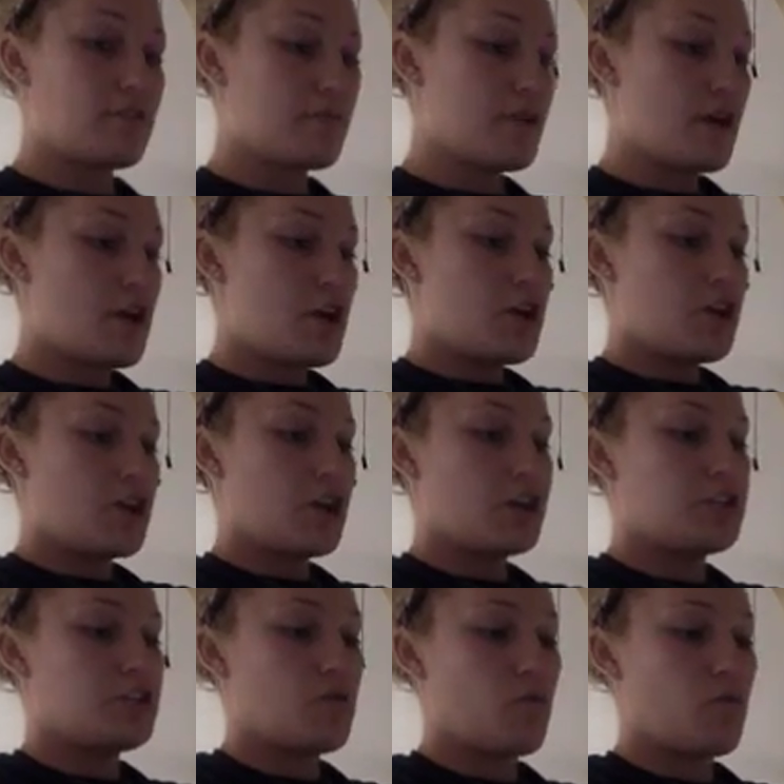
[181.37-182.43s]
loop, you're
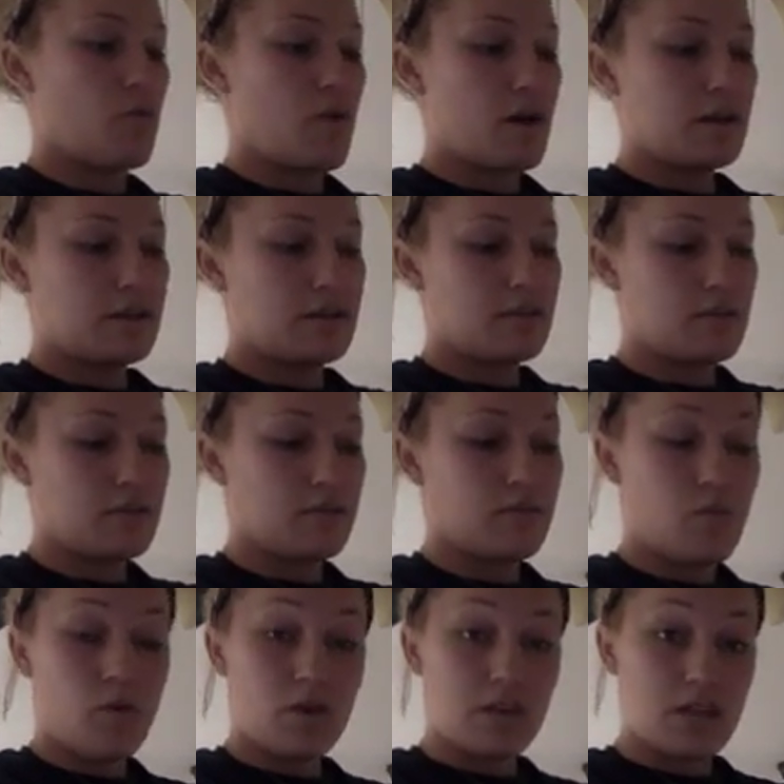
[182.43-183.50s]
going to do one little
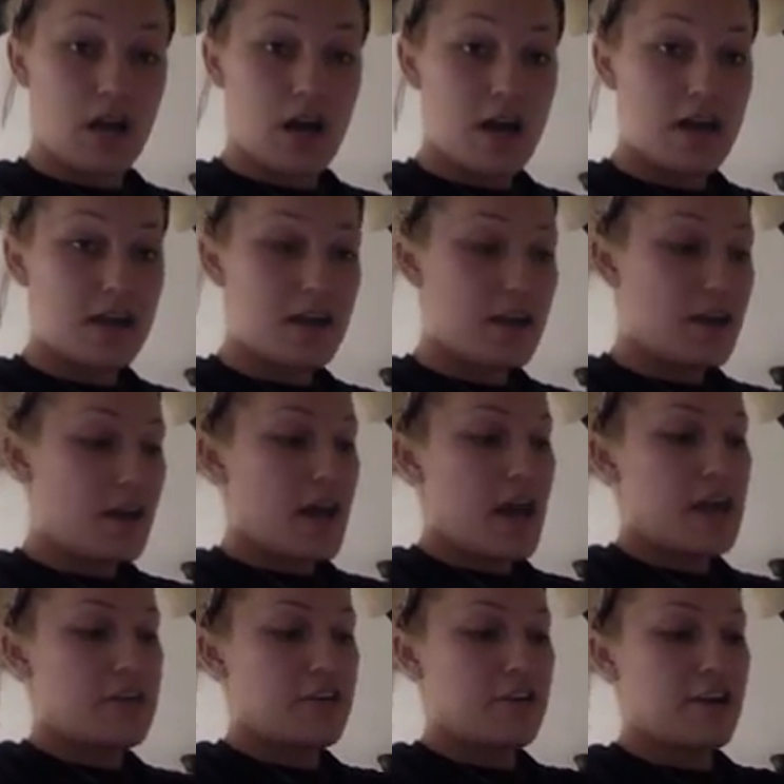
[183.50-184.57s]
more knot,
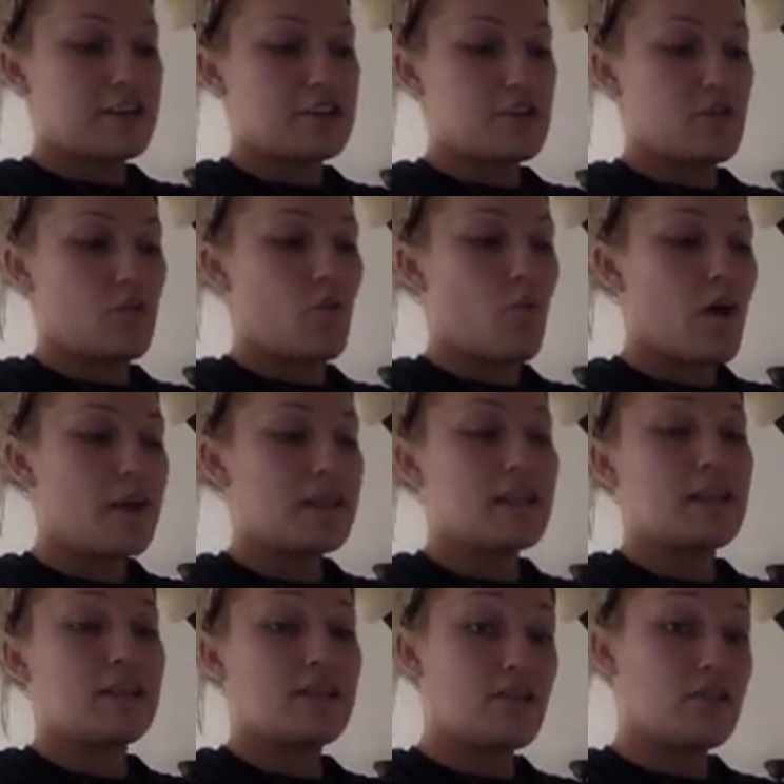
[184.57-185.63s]
and then you're going to do one
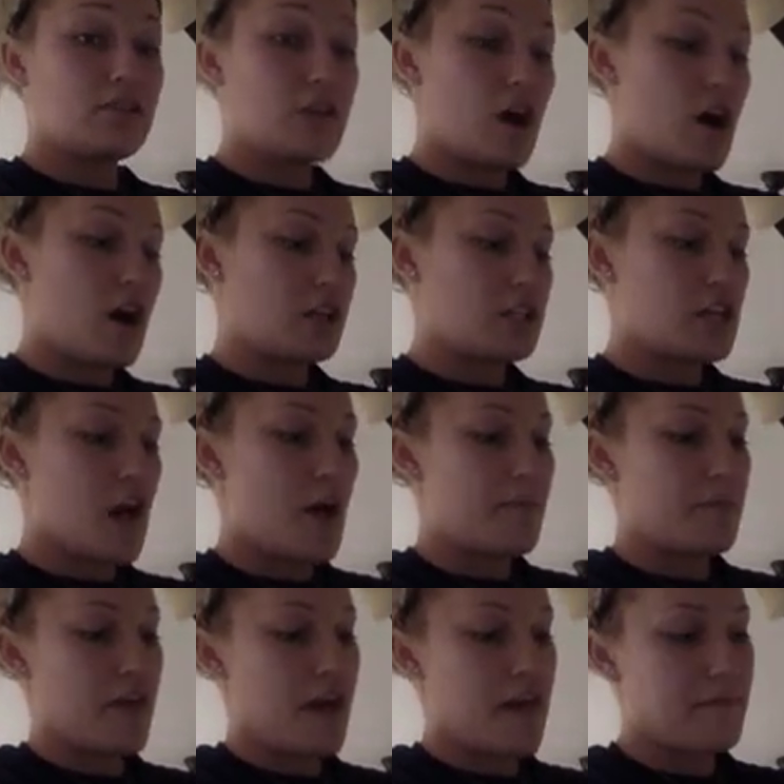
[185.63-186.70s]
little knot on top
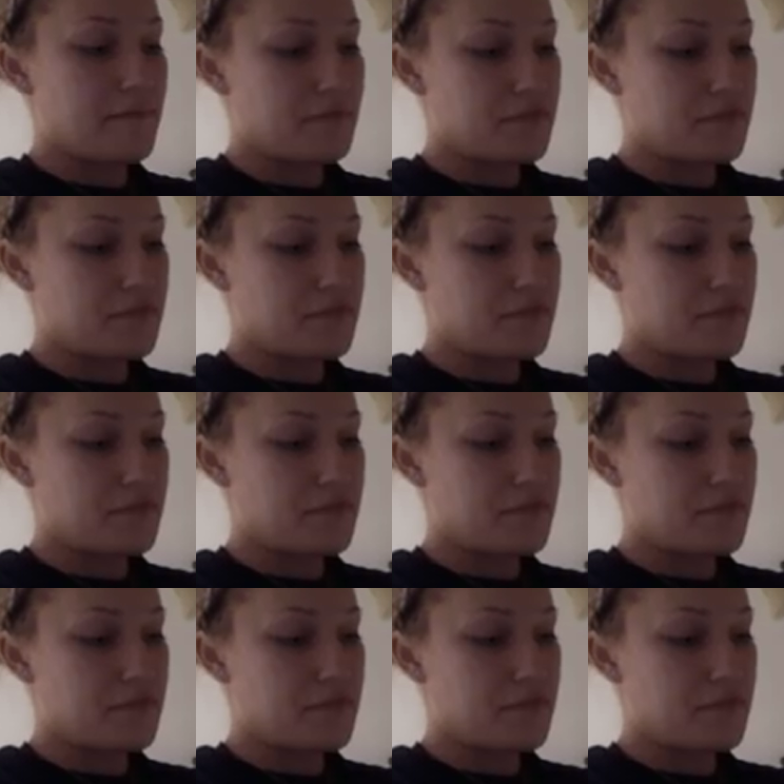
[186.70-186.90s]
of that.